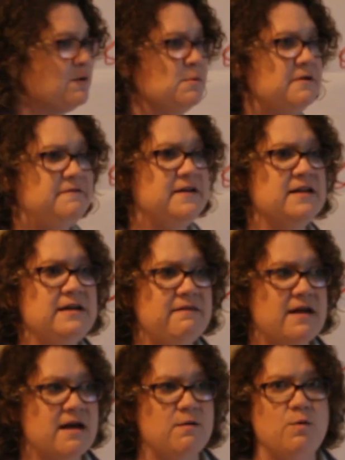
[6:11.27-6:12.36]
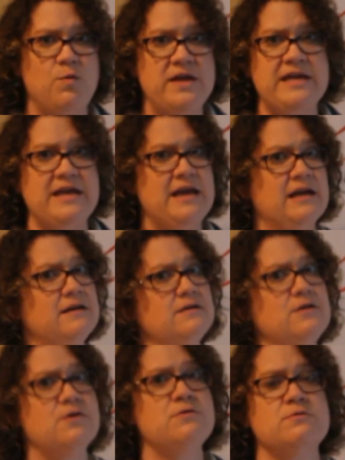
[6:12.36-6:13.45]
are we feeling that we can't
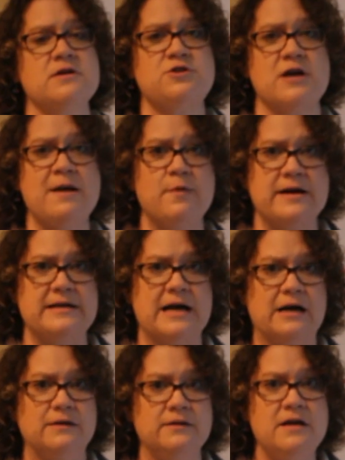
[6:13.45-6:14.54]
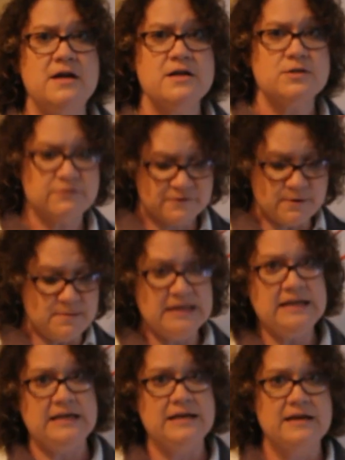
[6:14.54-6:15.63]
go to our job right now. So for
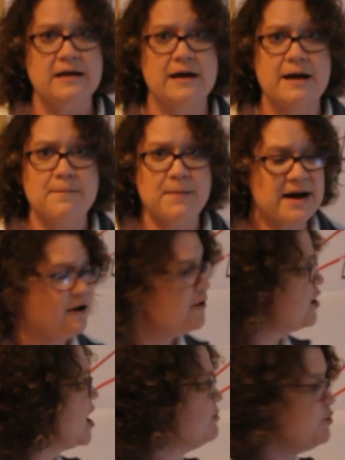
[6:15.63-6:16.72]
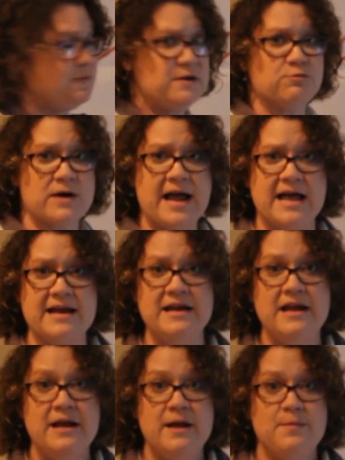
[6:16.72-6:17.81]
me, my other arm would be red
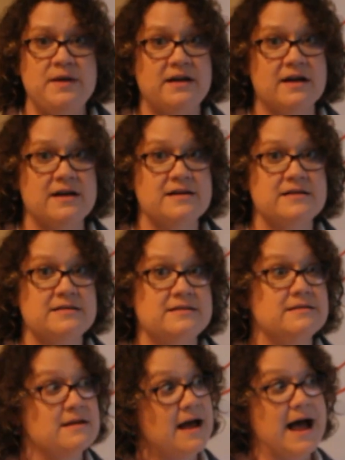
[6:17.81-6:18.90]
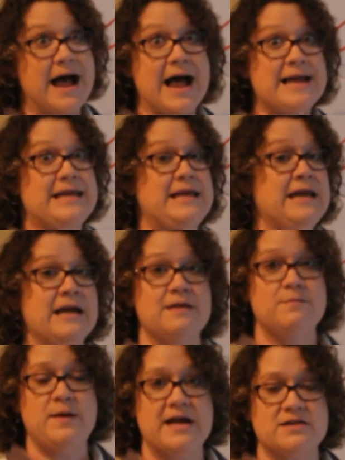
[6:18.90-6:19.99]
because I
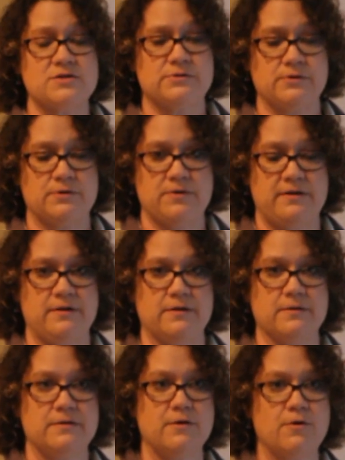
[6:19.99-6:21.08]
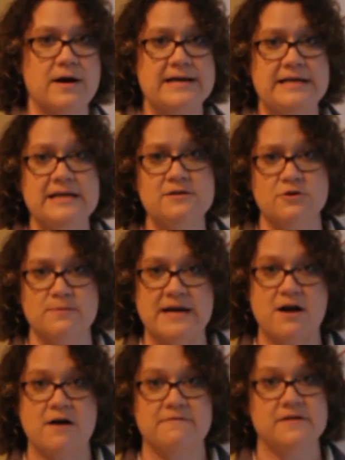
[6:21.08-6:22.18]
can't be at school with you, or I can't go to my
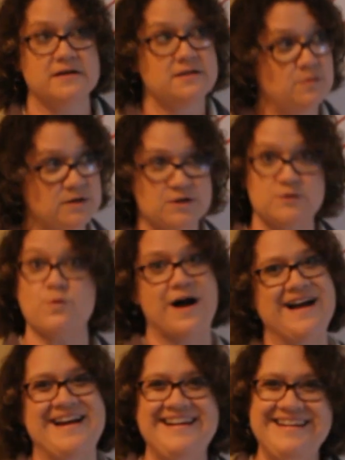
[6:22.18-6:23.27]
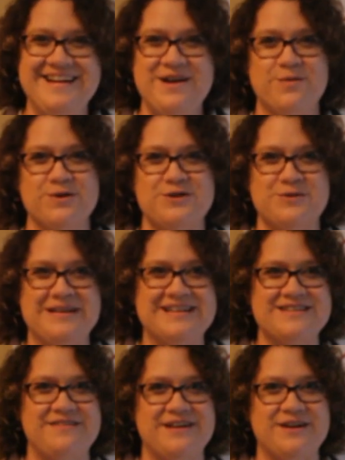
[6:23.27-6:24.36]
office, which is why we're doing
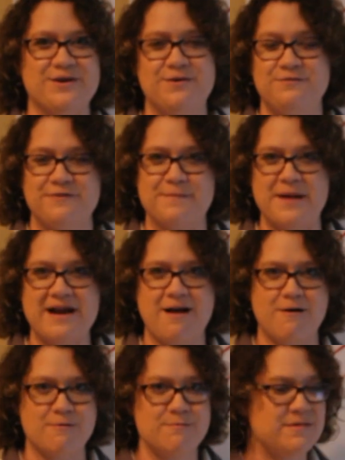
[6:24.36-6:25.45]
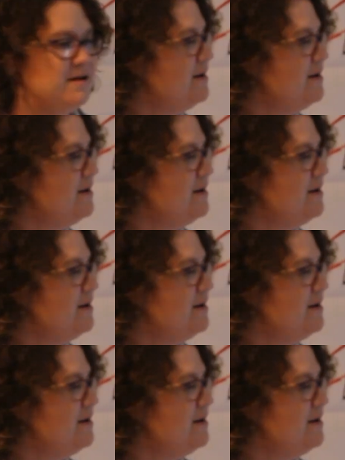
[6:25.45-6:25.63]
this video from my home.